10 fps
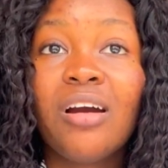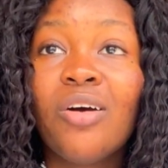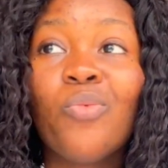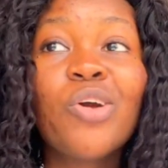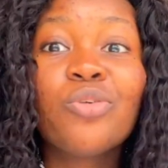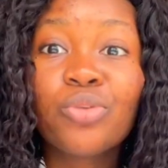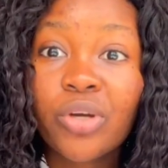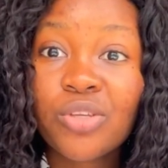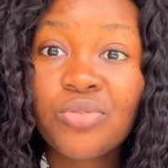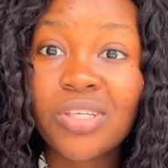when you're
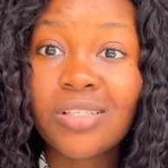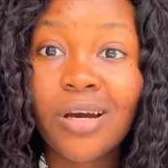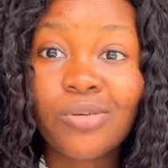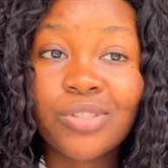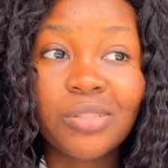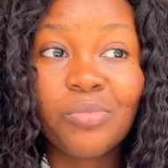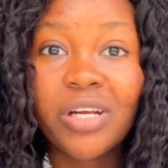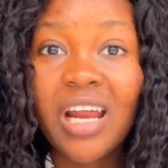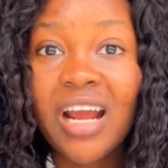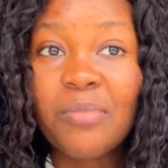talking to a child, the
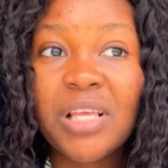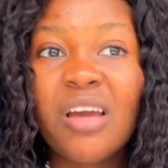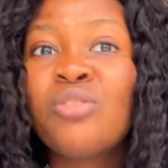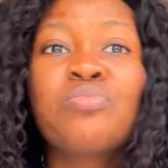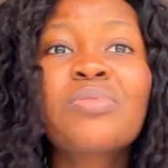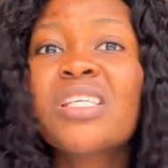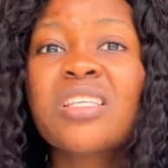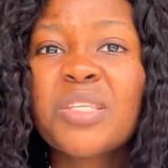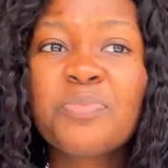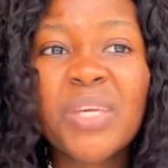mother can be like, oh,
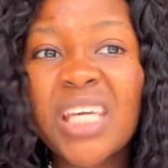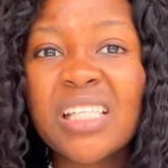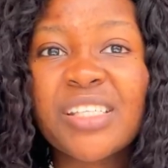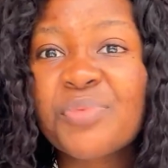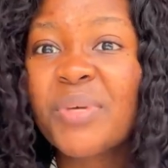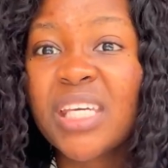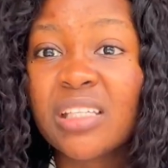please speak English.